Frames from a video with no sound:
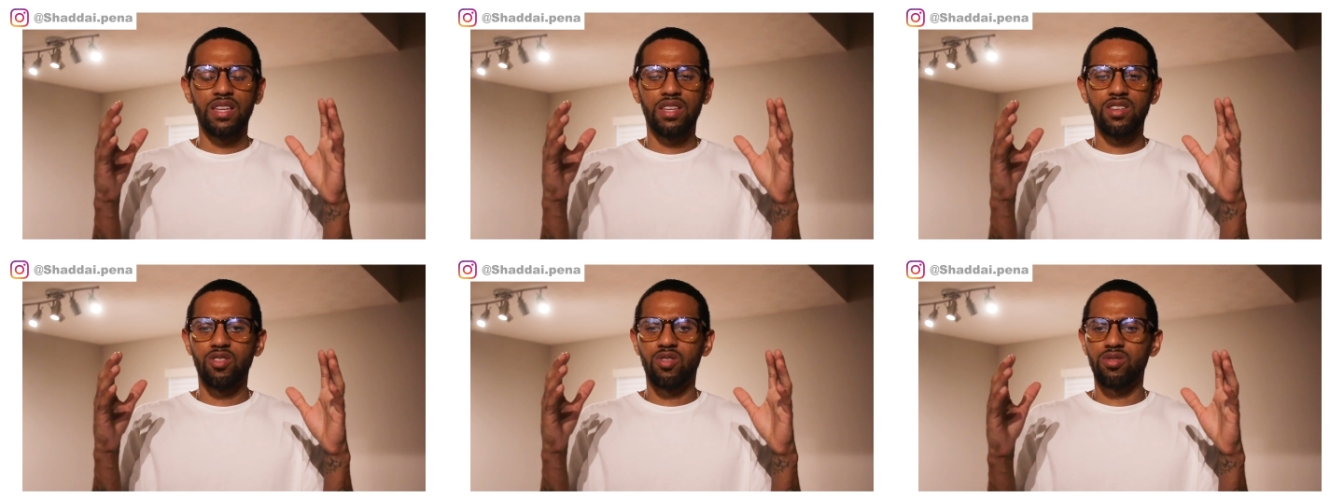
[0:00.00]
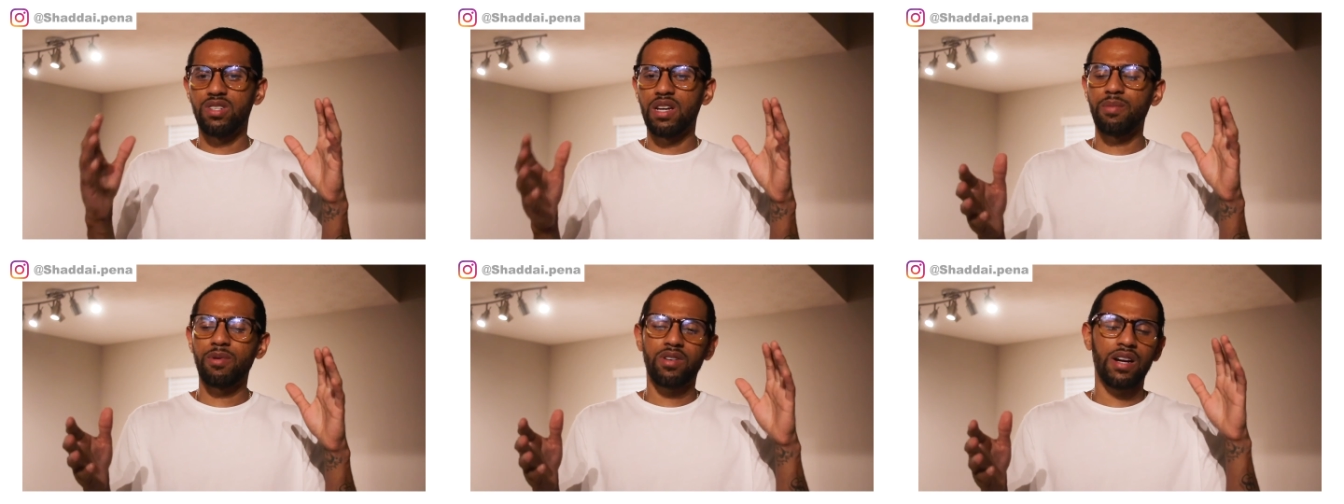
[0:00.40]
you know,
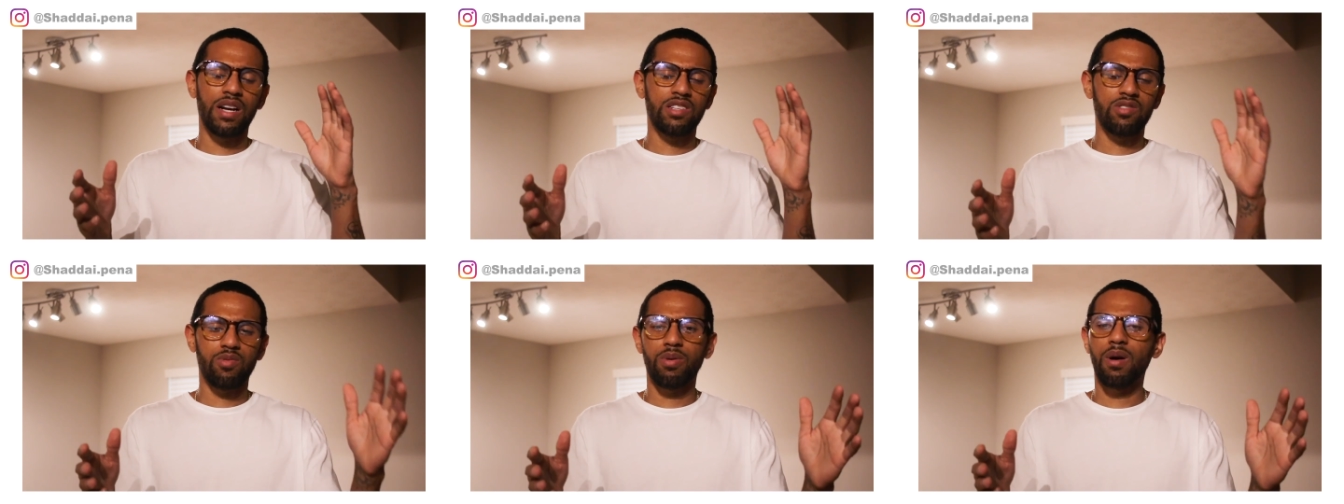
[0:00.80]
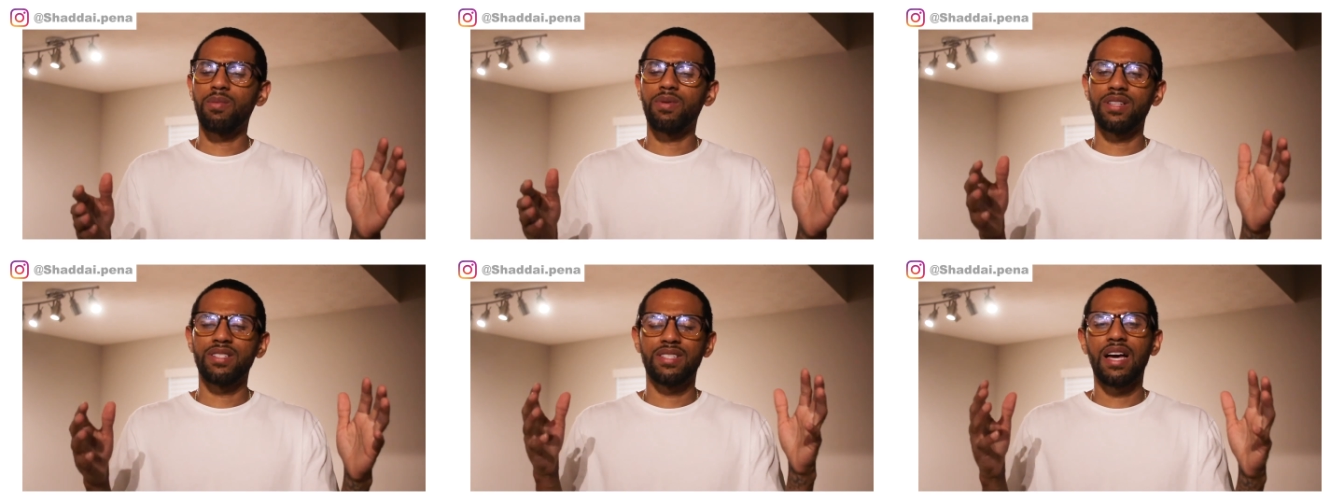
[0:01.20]
Democrats,
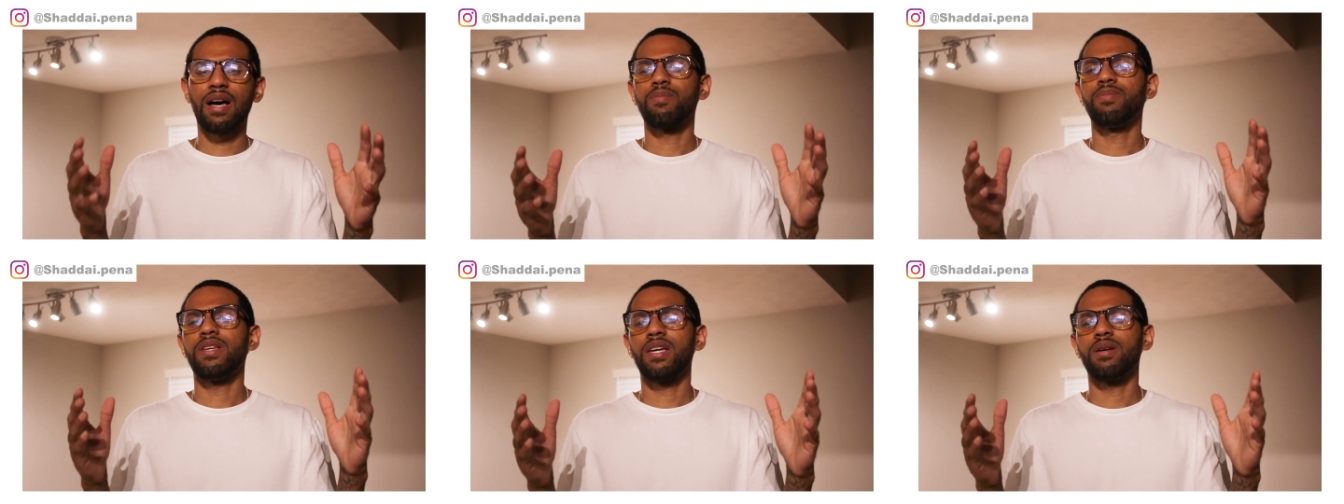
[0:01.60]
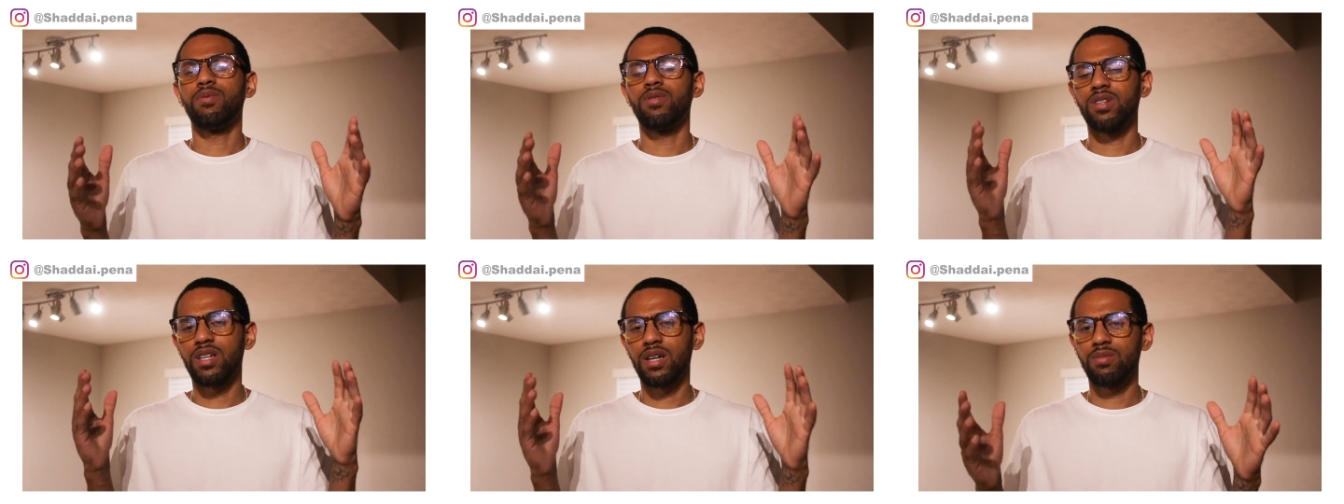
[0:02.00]
Republicans not be able
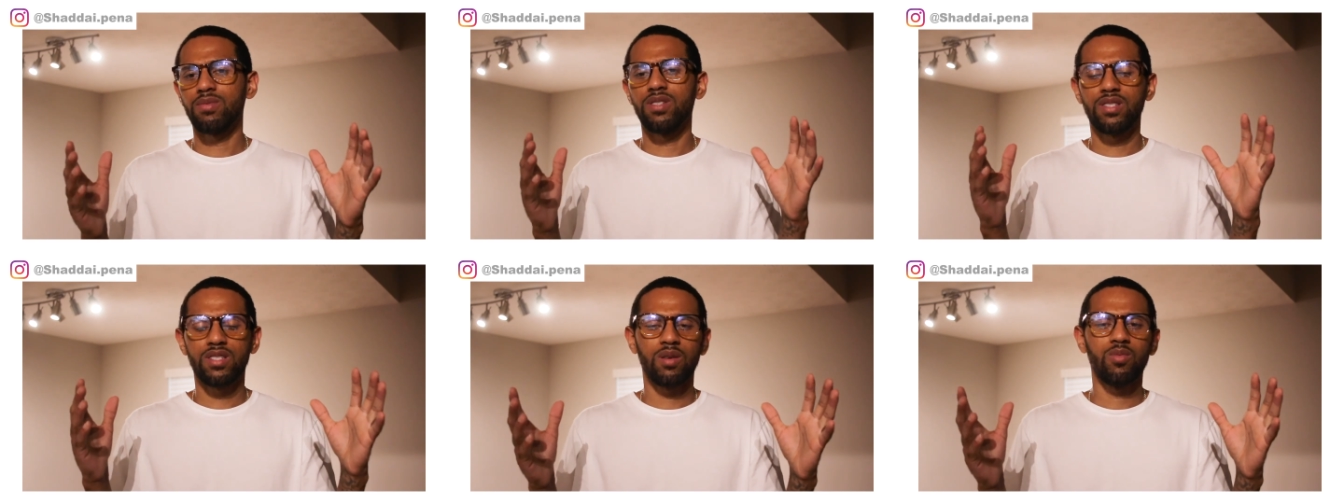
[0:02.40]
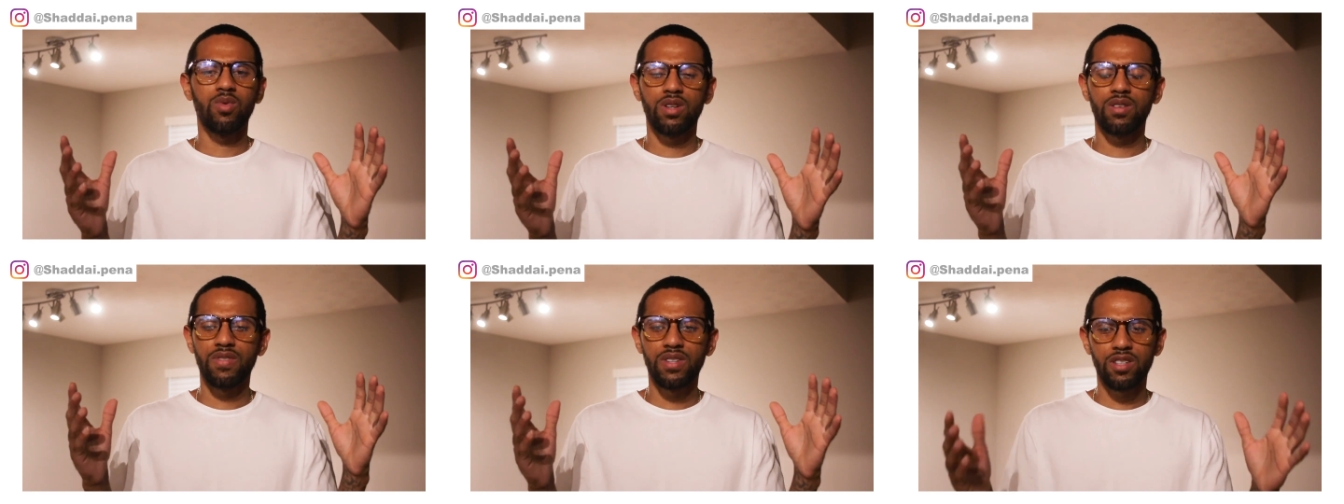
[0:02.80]
to come to
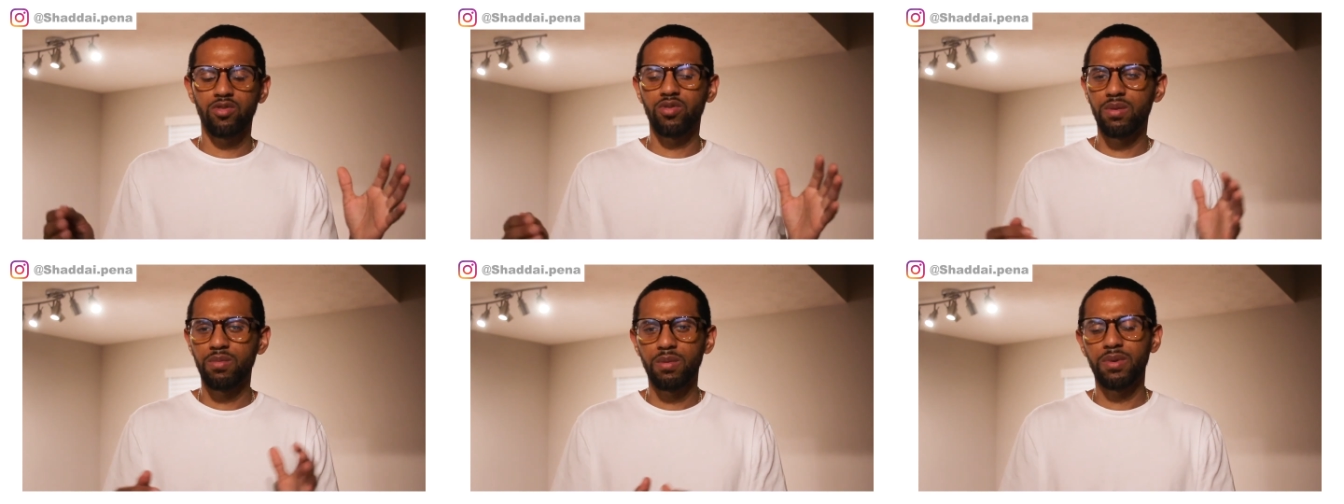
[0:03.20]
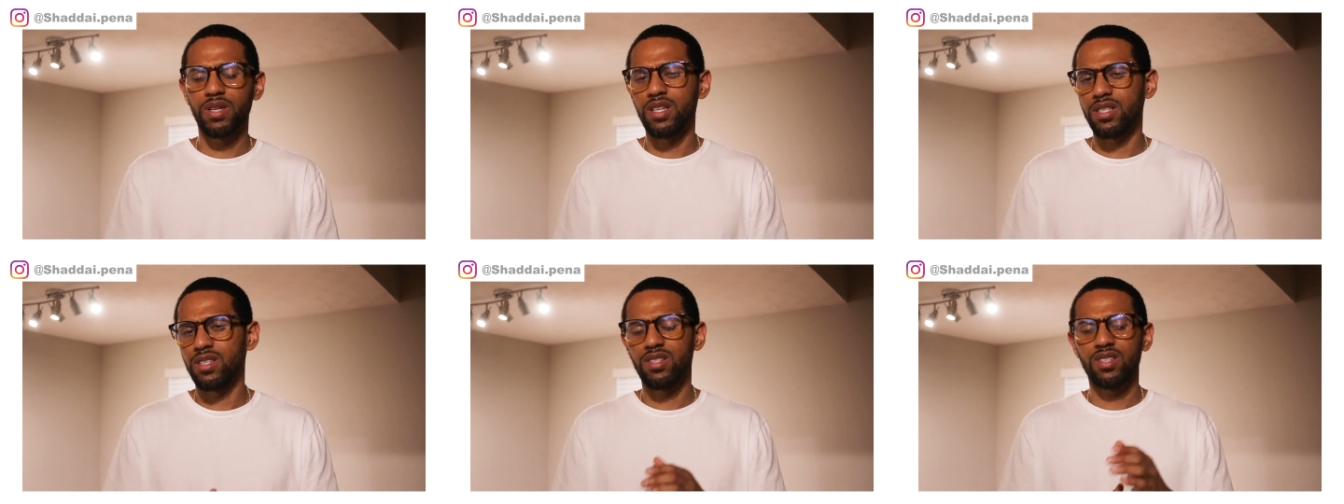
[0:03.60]
somewhat of an agreement
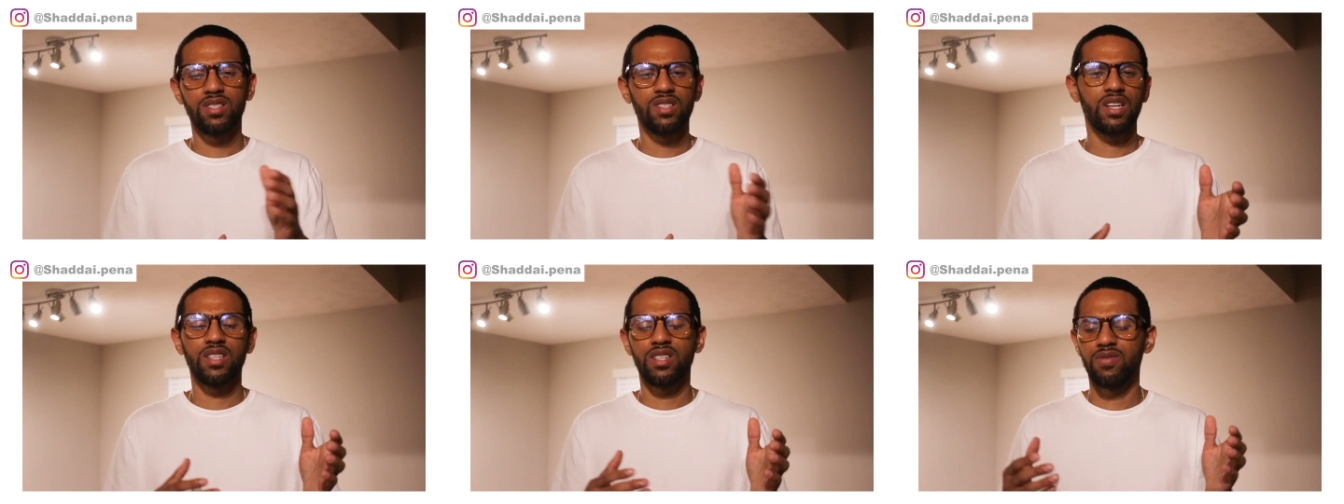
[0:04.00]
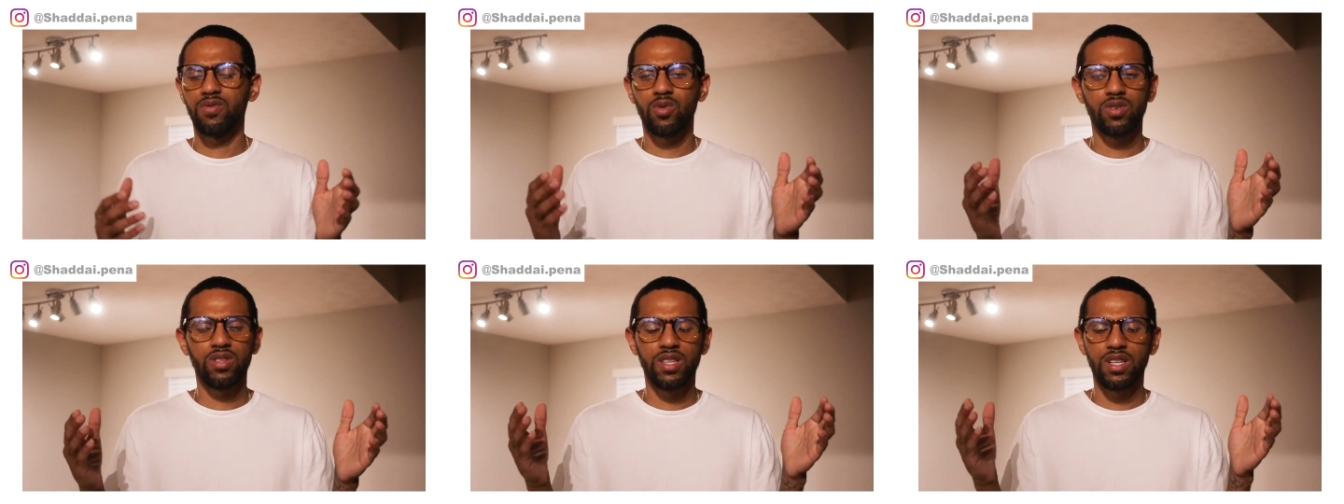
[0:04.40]
because this executive
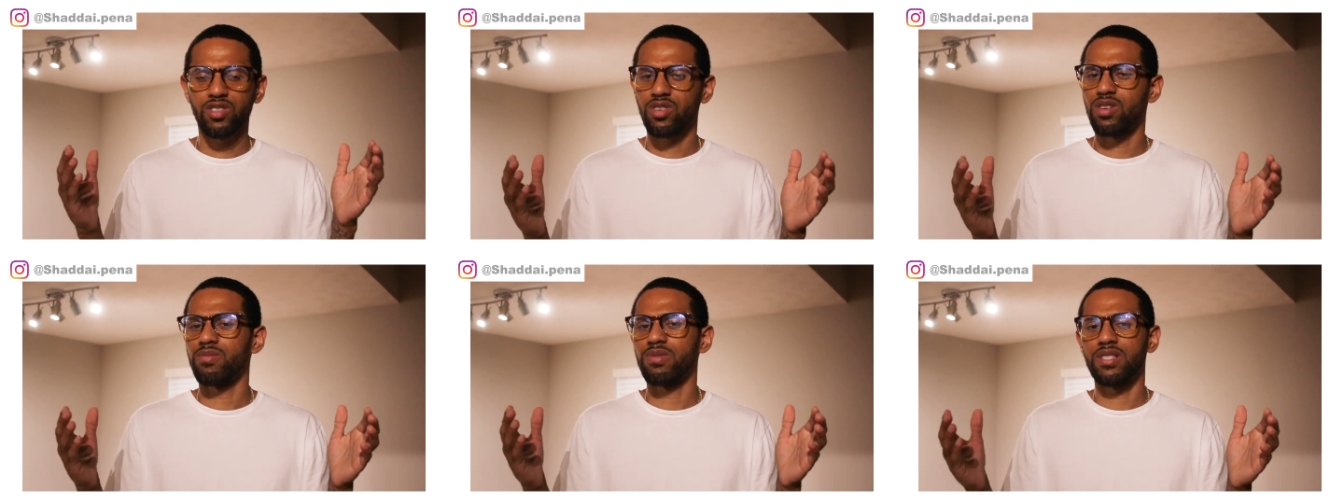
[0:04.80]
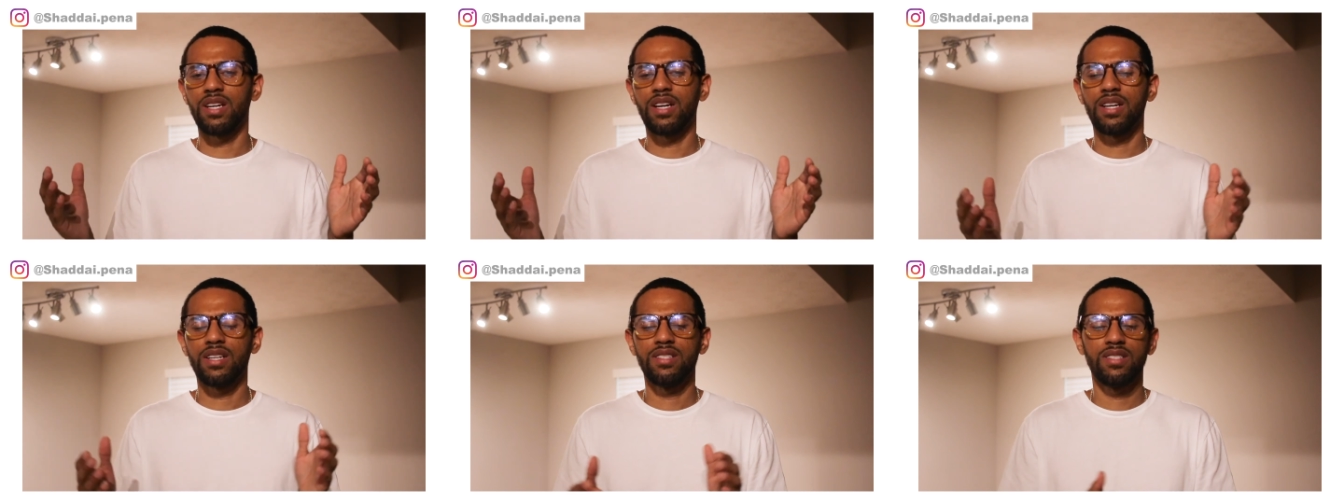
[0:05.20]
order that Trump
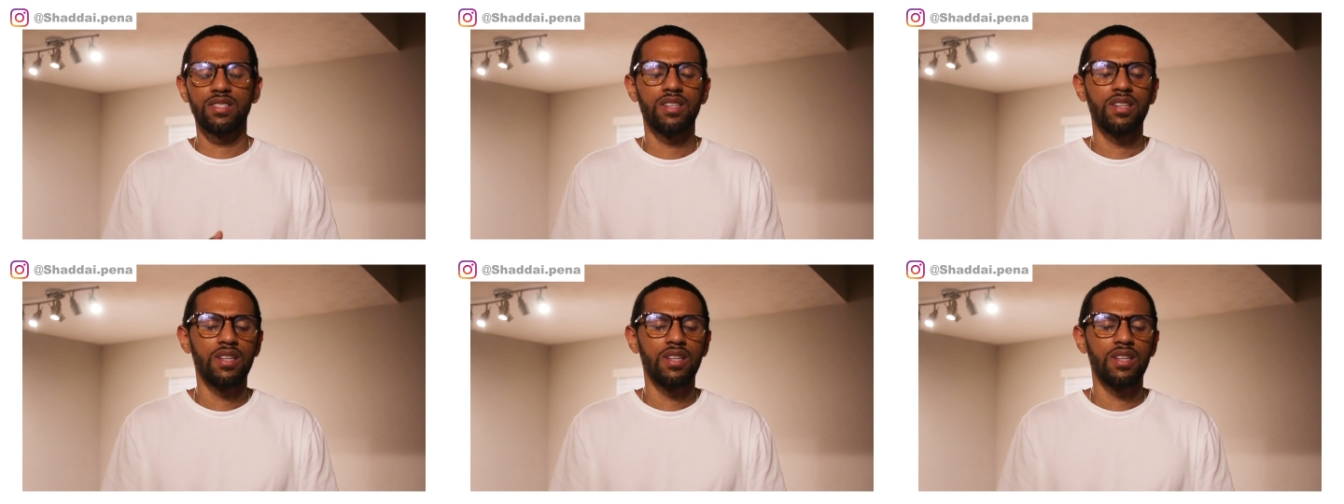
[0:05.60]
signs